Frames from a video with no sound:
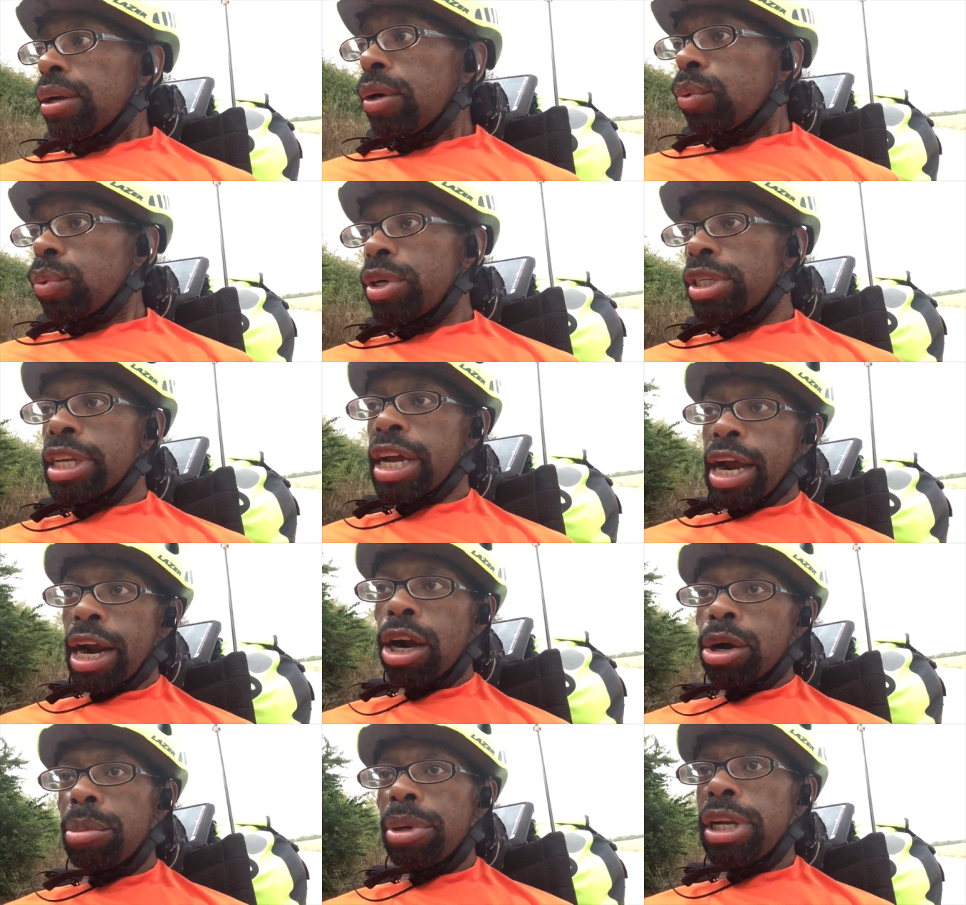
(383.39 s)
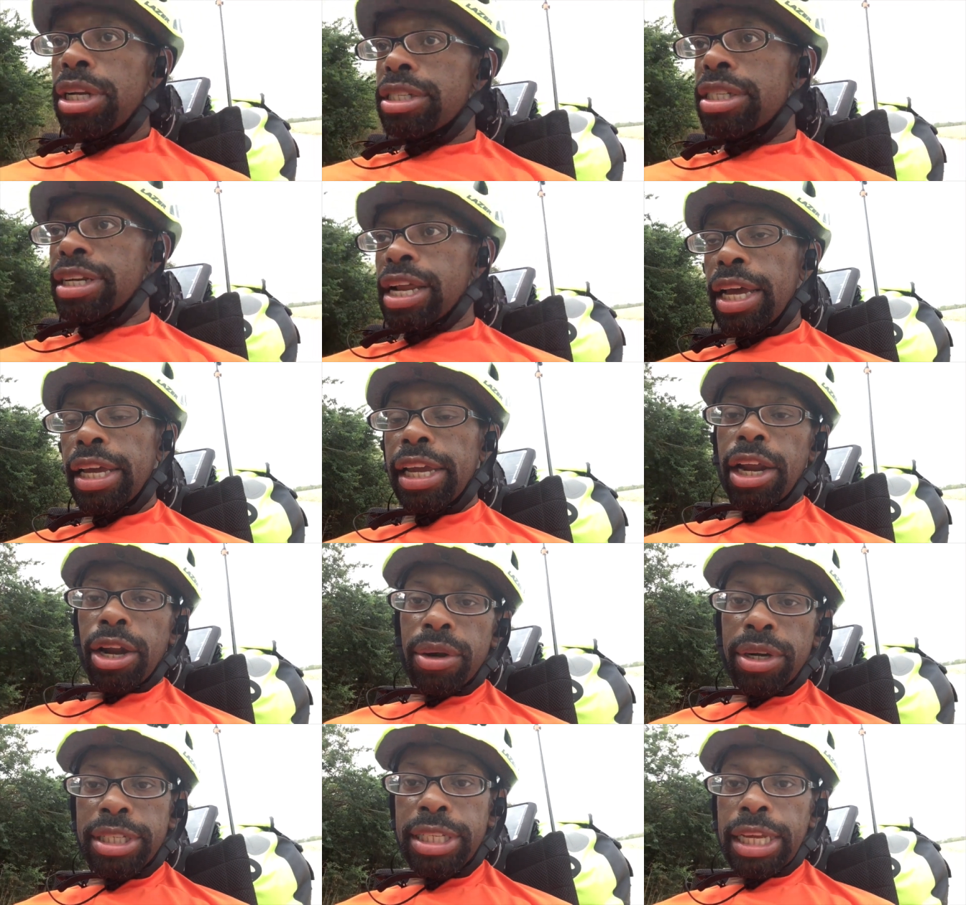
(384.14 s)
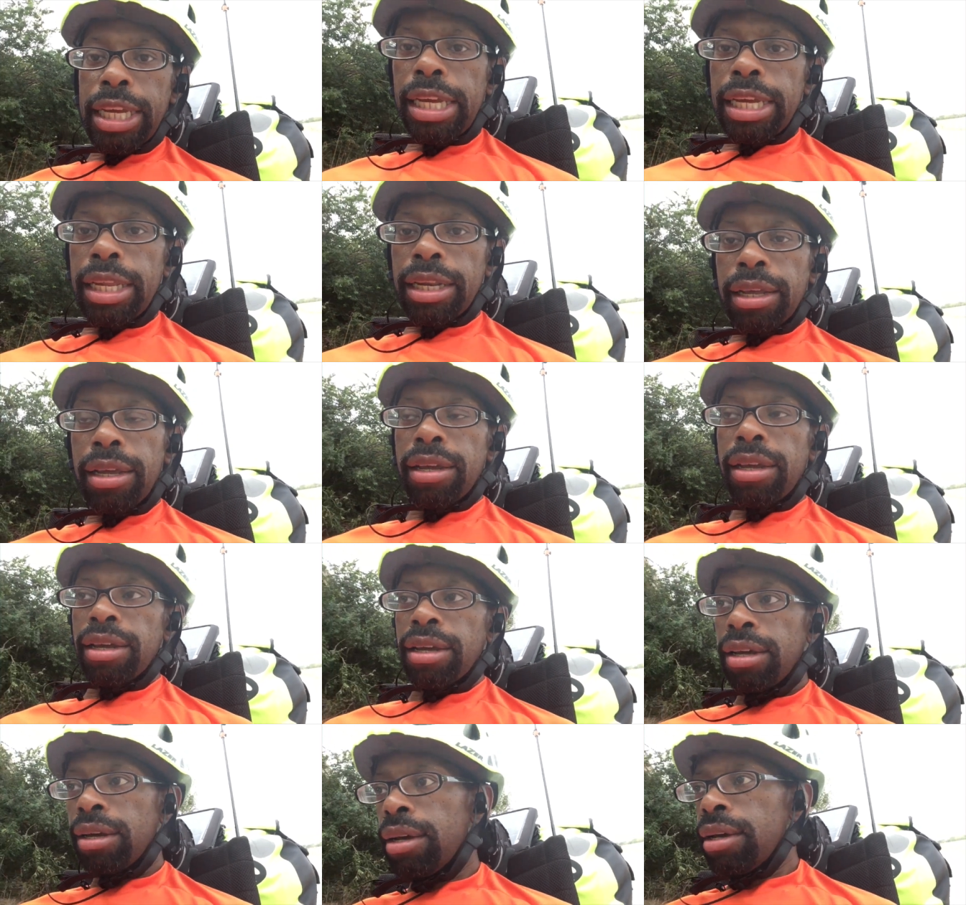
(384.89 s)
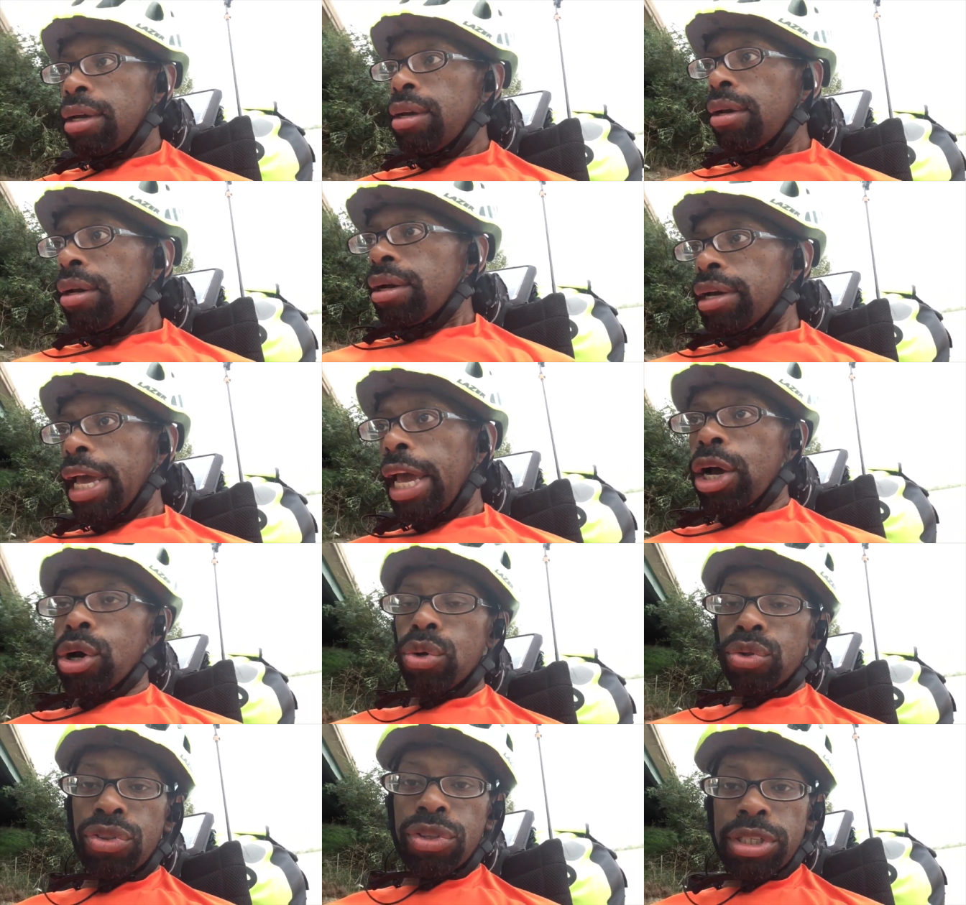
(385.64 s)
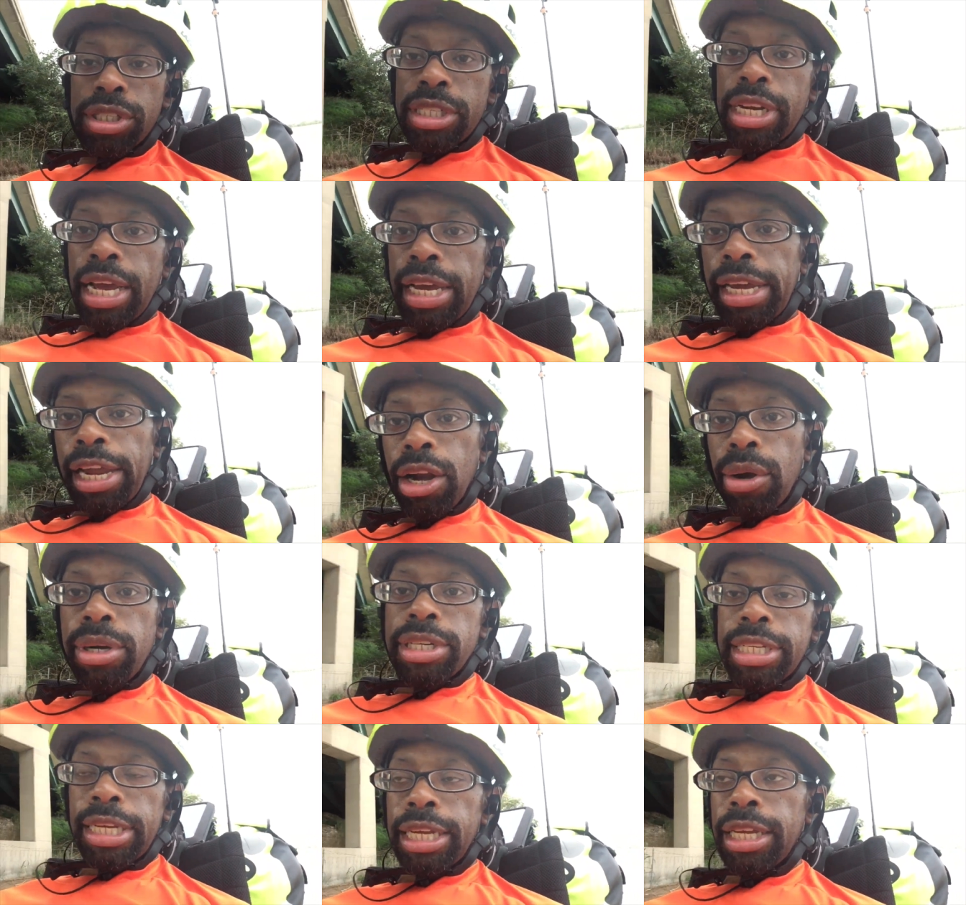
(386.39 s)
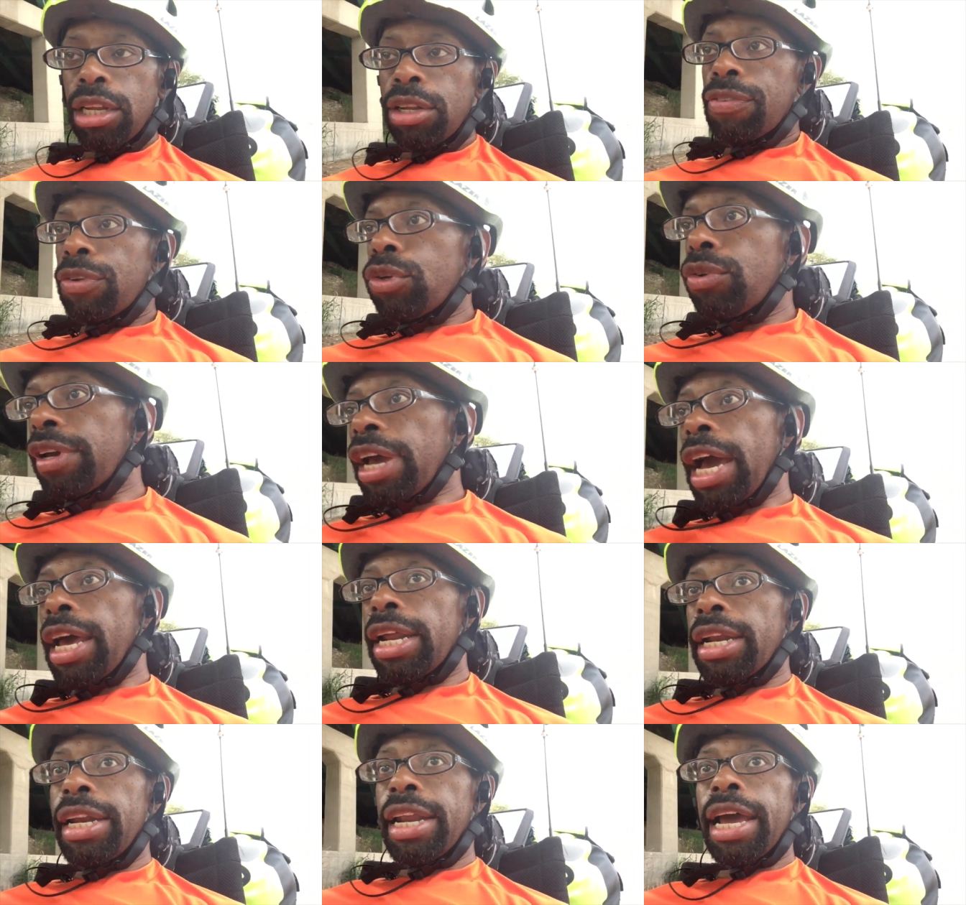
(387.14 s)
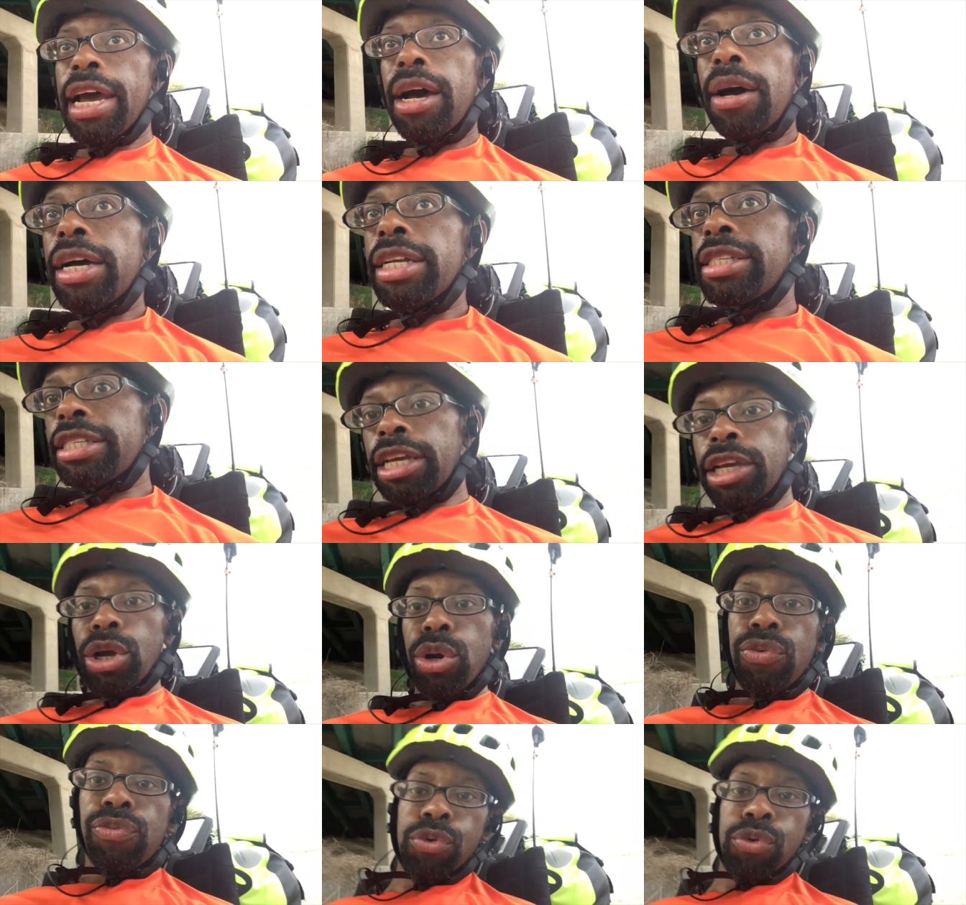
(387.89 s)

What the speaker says: Retirement is not guaranteed. Health is not guaranteed. If you got it now, I'd say go